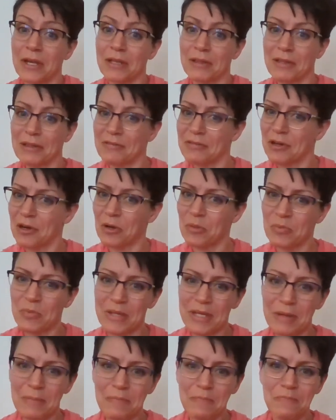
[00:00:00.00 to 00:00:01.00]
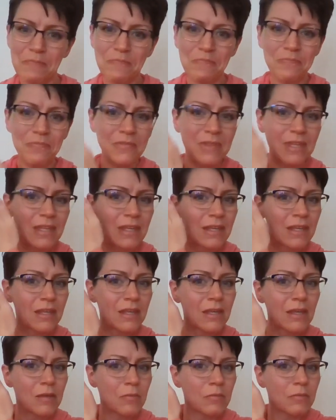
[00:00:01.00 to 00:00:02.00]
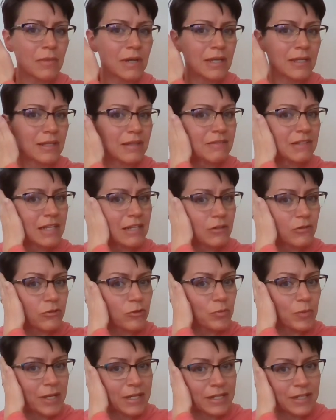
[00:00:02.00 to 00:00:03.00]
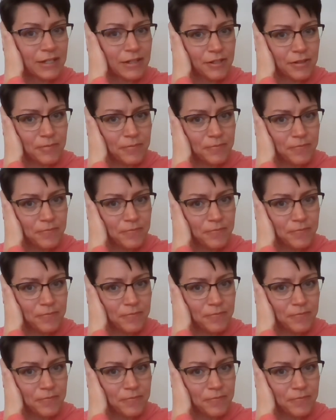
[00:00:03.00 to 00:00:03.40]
left armpit, my left hand over my ear.